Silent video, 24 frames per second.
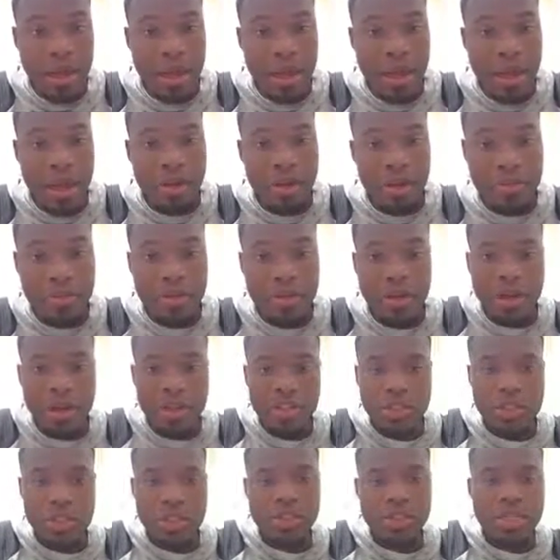However, as
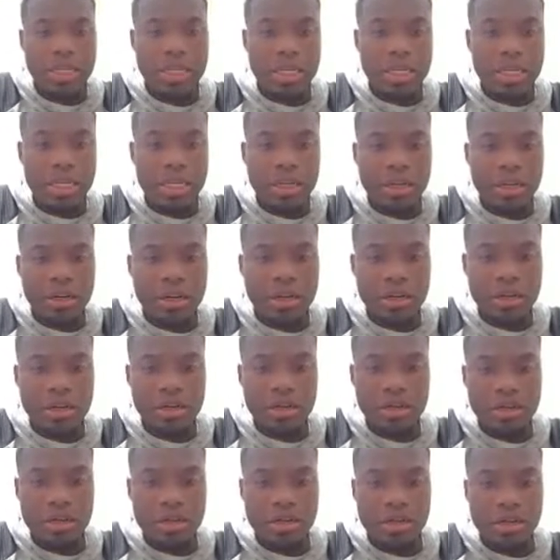you can see here,
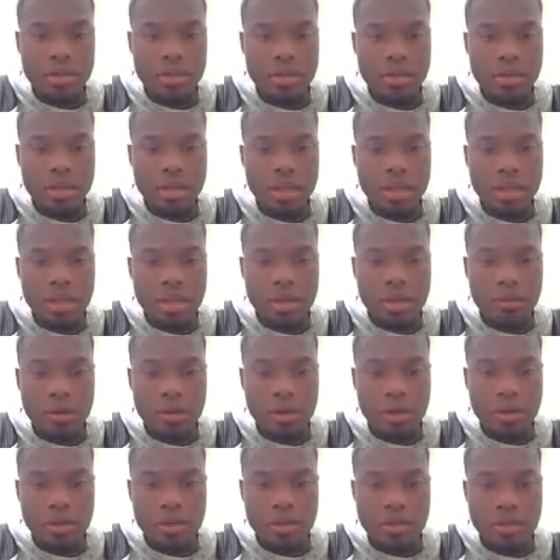this
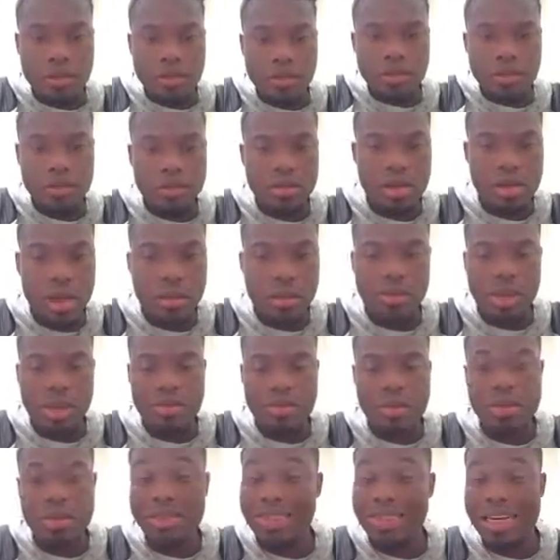part, I'm
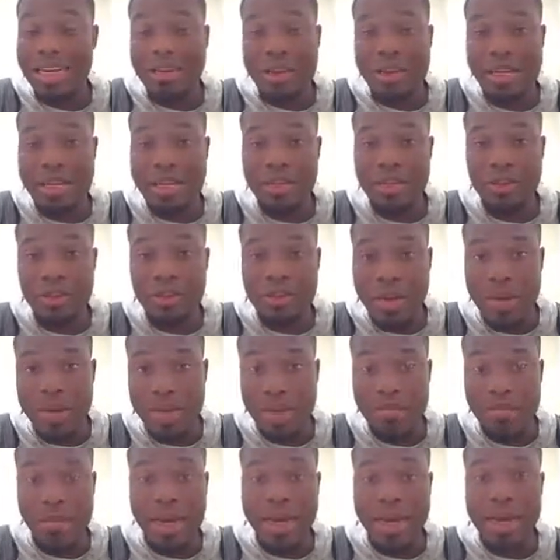using the direct entry
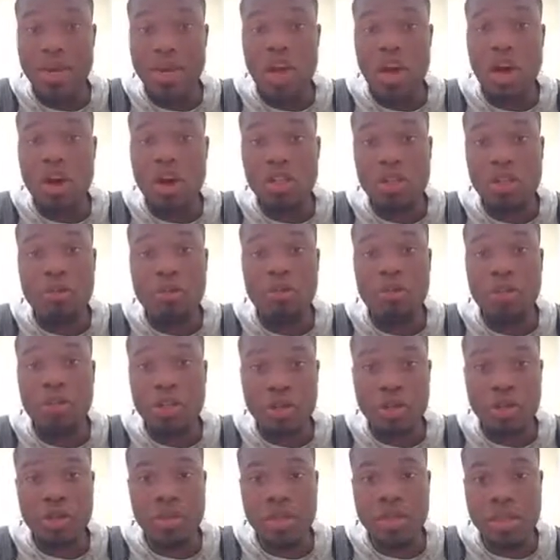method, but I could also
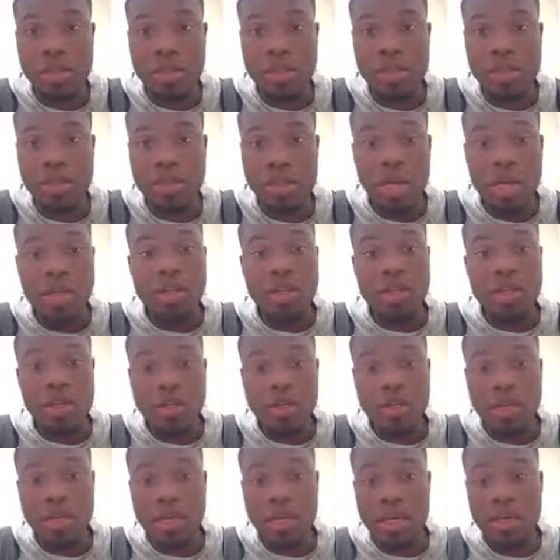produce this
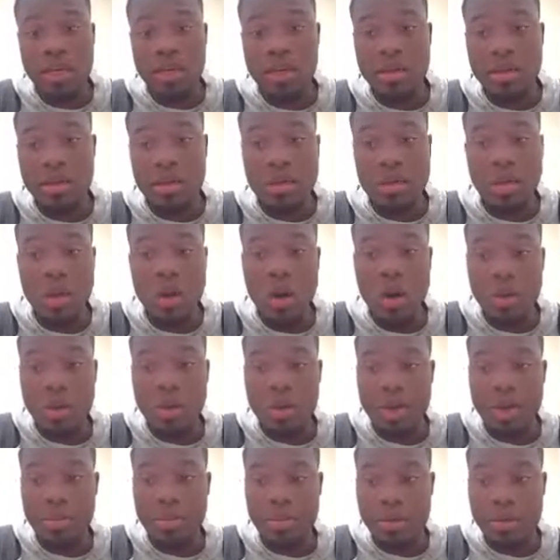using the colon
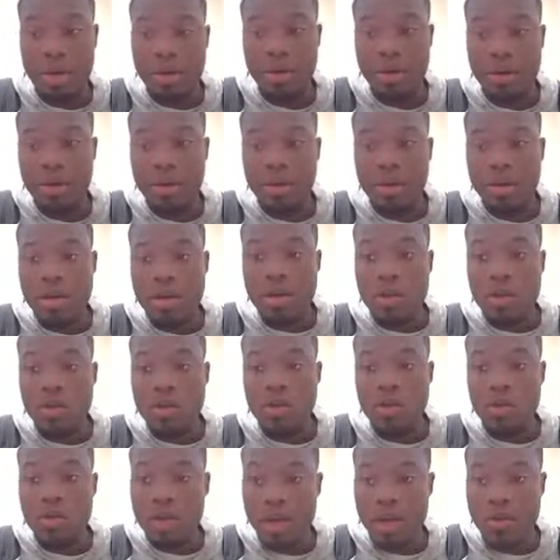operator.
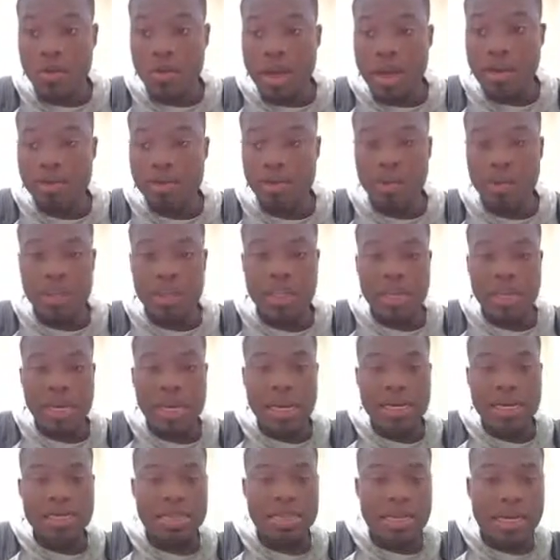So one way of doing that
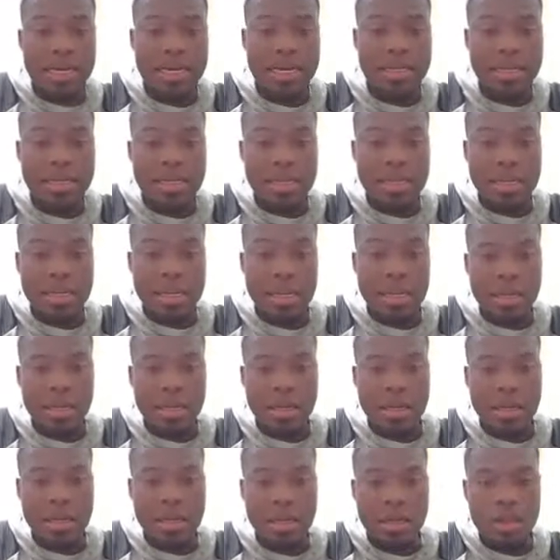is I could say
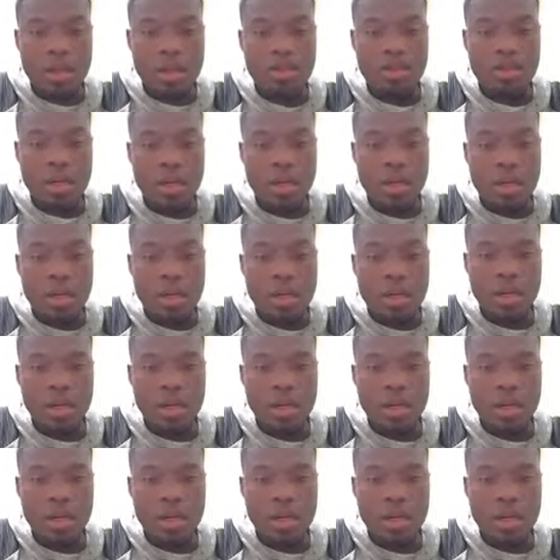3,